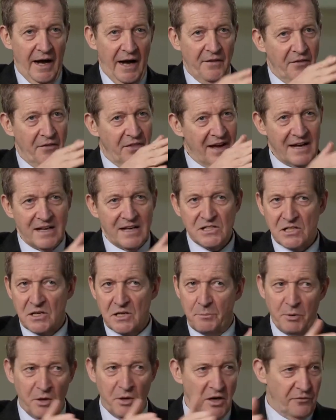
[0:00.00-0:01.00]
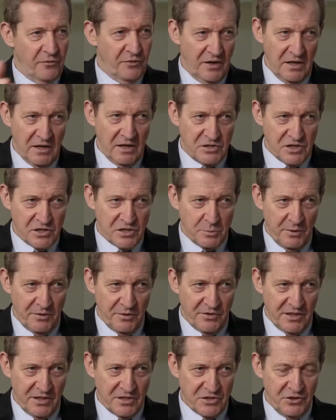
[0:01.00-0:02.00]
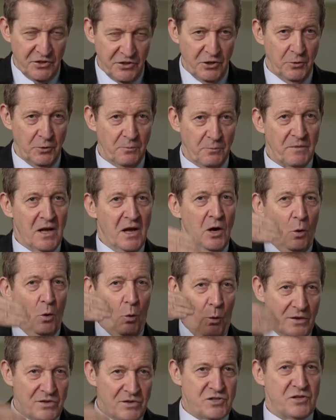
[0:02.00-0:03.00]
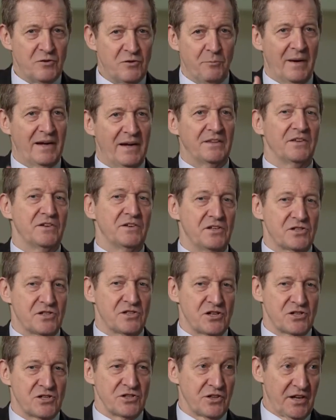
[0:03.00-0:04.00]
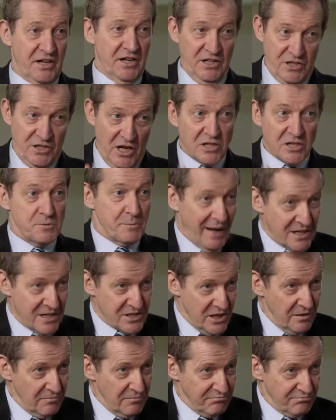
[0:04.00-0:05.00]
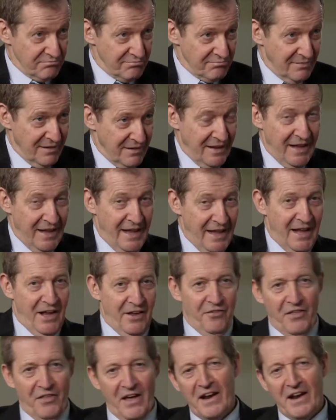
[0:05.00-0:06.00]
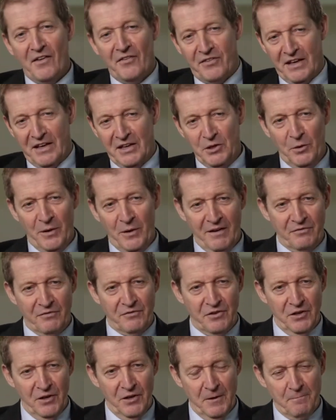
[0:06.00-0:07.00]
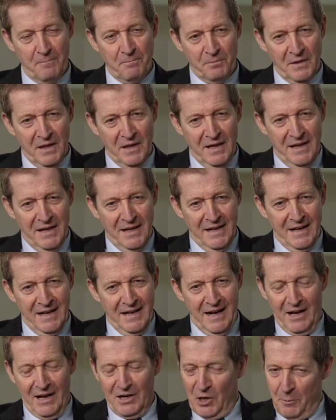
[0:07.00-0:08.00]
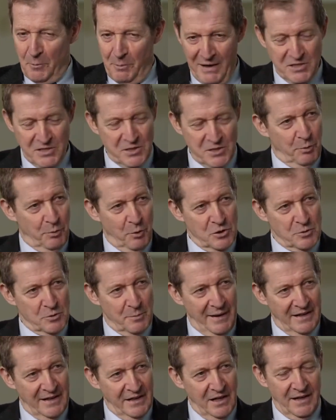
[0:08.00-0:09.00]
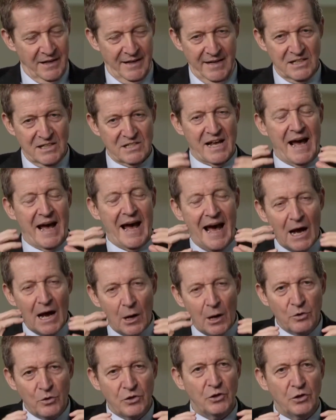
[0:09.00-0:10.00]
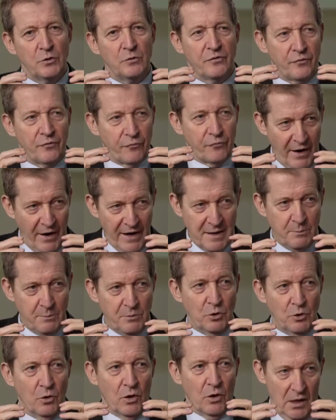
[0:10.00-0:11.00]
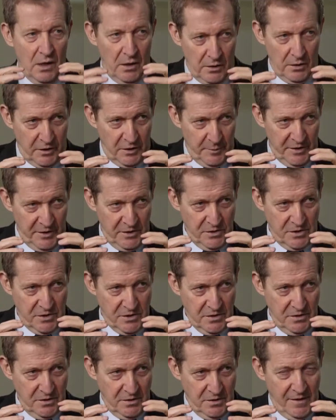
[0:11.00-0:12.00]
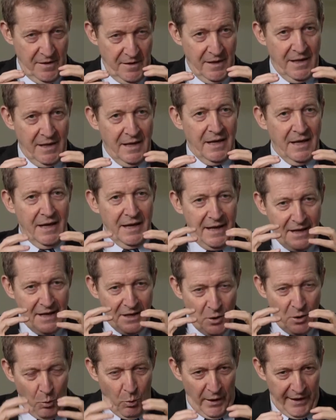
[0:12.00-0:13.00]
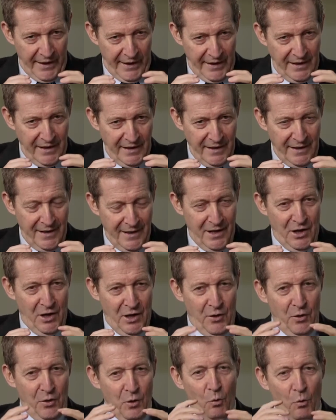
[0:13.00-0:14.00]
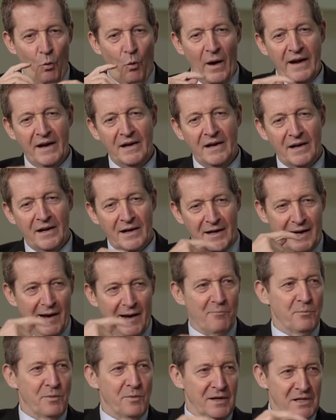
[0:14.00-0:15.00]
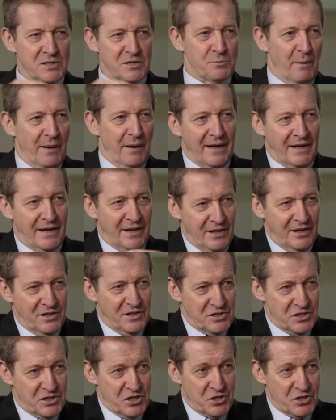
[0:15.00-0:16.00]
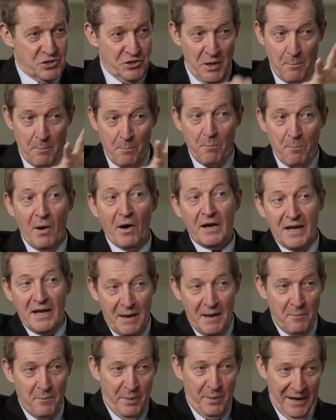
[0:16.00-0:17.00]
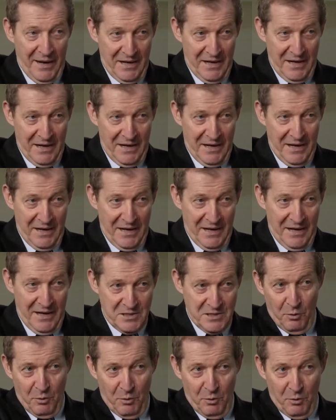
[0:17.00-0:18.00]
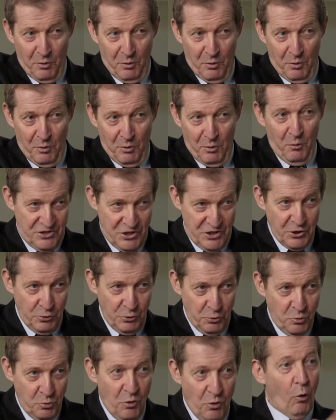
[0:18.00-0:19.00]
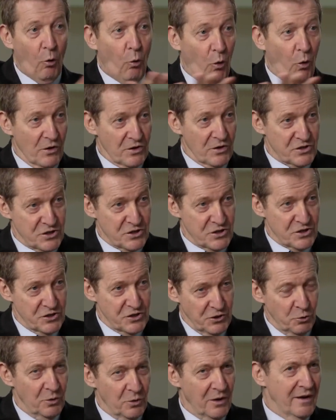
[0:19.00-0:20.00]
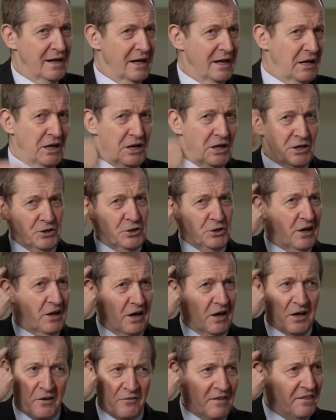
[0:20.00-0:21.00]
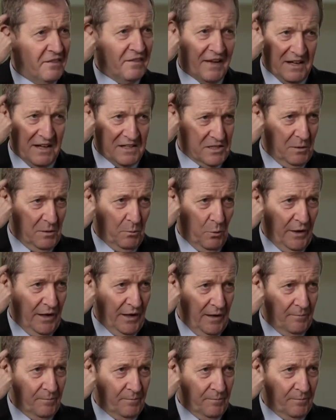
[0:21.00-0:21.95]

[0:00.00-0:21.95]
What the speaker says: And that is a perfectly legitimate thing to do. Once you've made the decision that it does matter, then I think you have to, I go back to the point I made earlier, is how do you frame your argument in a way that when government is making a decision that might impact upon what you do or want to do, you're kind of in there somewhere.